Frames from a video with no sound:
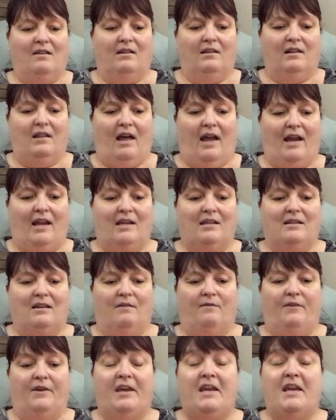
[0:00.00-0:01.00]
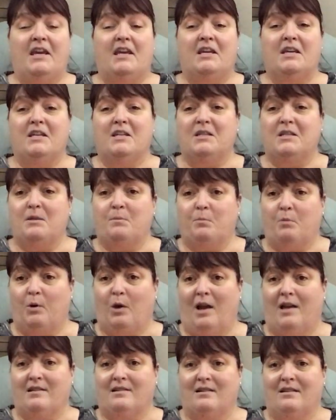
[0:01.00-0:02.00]
the light of his
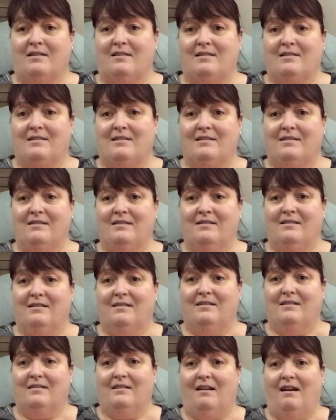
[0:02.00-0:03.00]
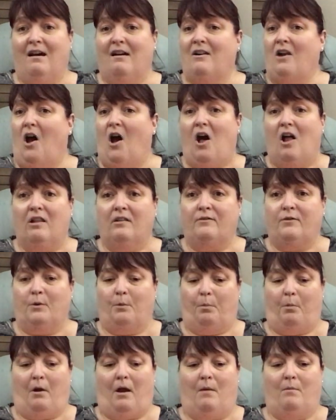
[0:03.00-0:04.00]
presence on all of
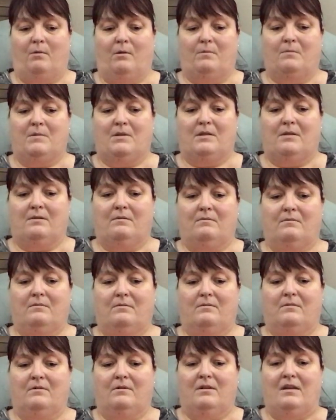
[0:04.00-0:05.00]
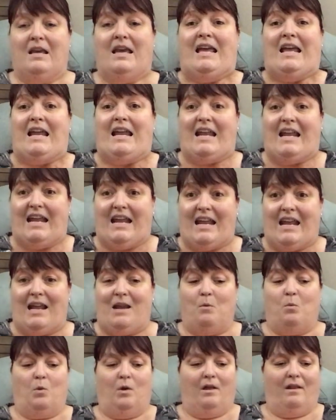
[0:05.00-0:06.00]
your problems.
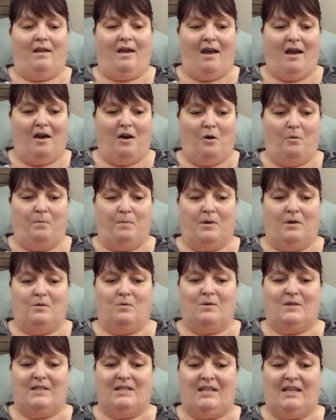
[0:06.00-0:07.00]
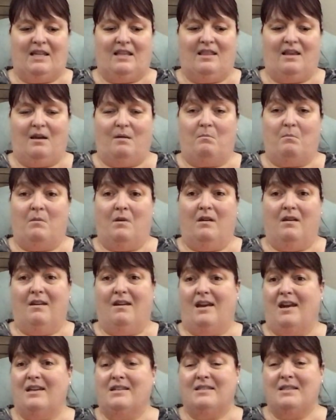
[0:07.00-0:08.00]
He will help you see them
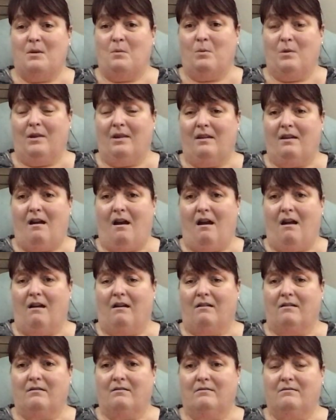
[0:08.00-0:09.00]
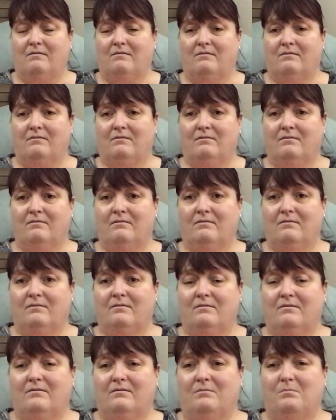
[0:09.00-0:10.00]
as they really are,
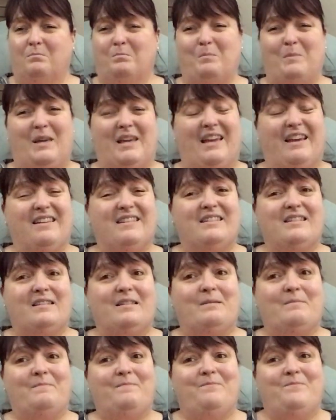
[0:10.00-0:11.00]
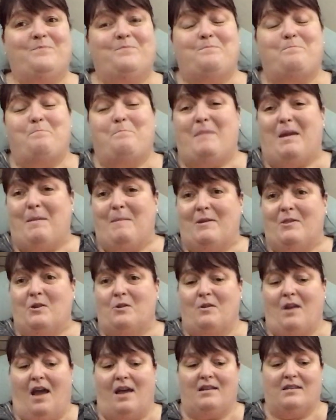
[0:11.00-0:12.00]
because maybe
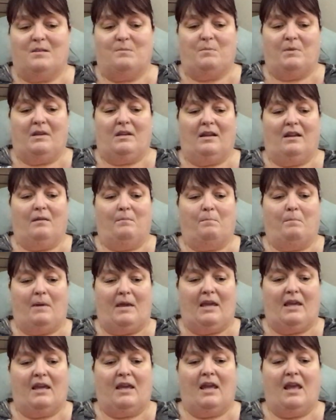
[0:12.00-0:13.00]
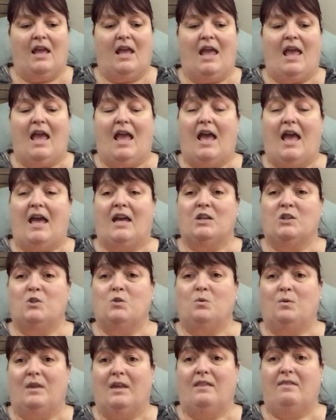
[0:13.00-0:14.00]
they're not as big as
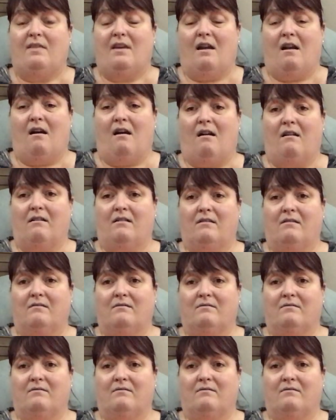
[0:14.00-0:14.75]
you think they are.